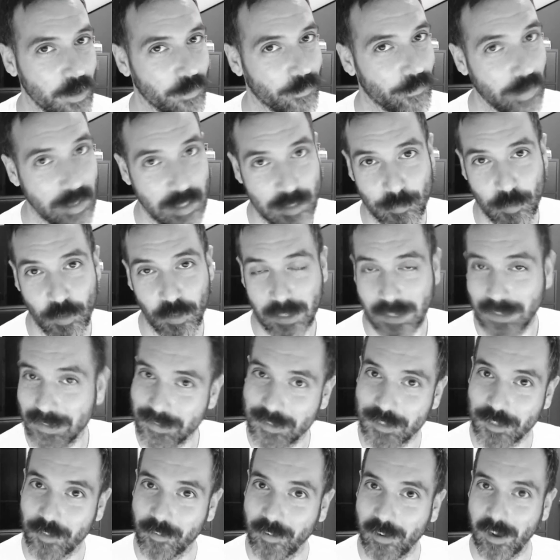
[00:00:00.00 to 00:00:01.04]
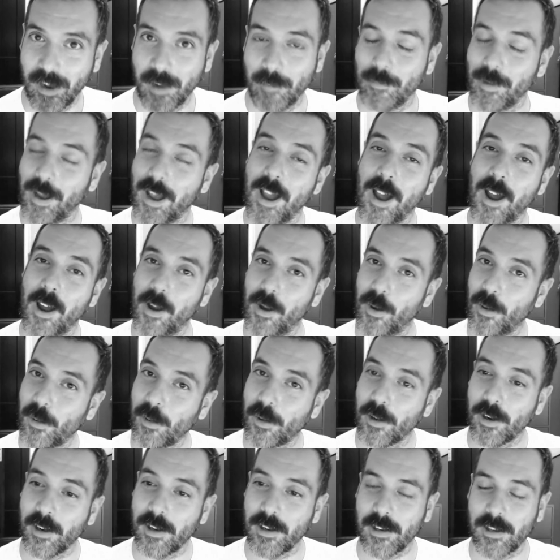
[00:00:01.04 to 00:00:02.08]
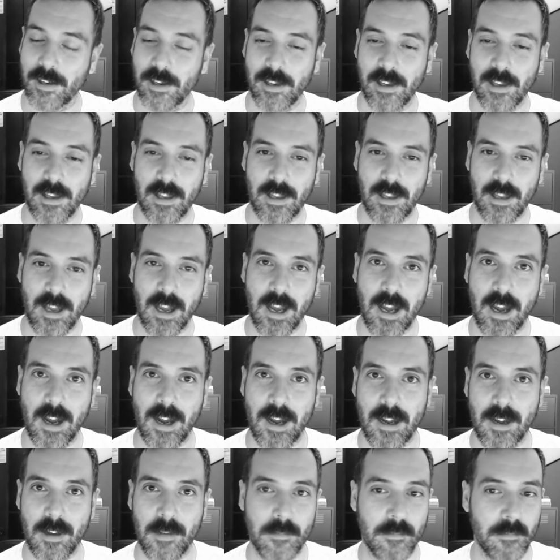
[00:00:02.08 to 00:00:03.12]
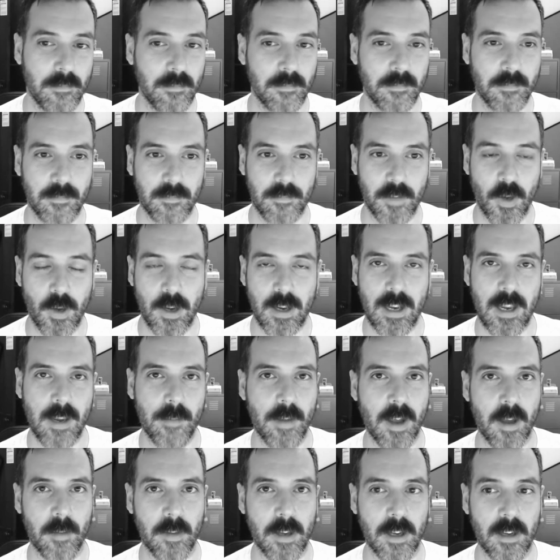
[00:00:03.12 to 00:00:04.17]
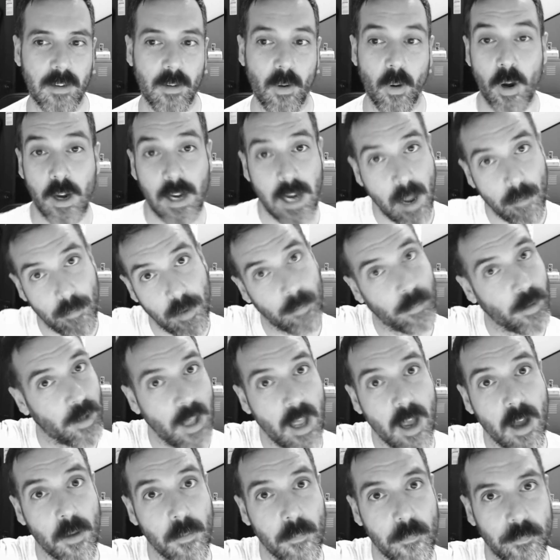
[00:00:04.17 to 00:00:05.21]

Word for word: Facebook, Instagram or um, you can email me or comment below.